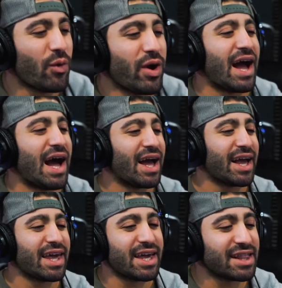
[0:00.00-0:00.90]
Wait, I
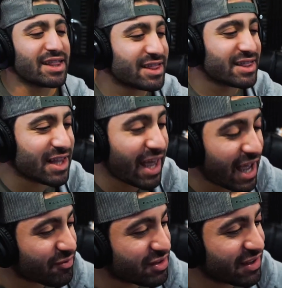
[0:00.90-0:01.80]

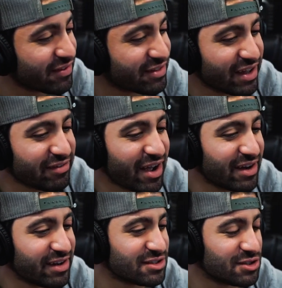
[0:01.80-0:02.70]
can't believe that they've
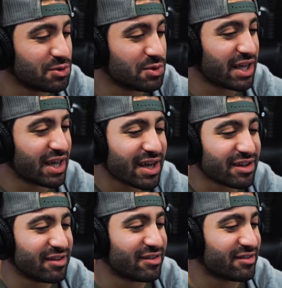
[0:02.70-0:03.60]
had two
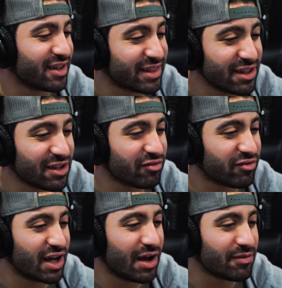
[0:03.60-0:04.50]
kids. Like, they look
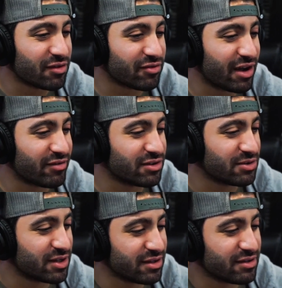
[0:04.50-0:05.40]
phenomenal for having
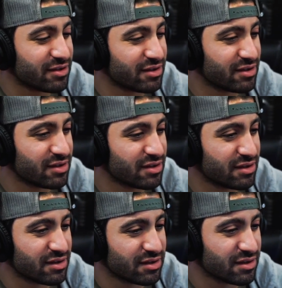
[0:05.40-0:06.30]
two kids.
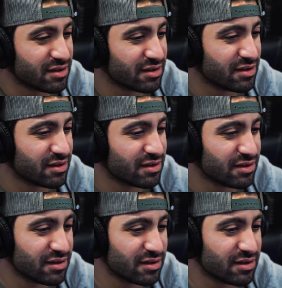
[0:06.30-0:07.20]
So here's my
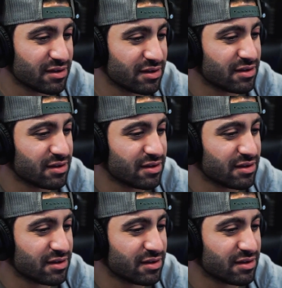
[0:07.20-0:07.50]
vibe.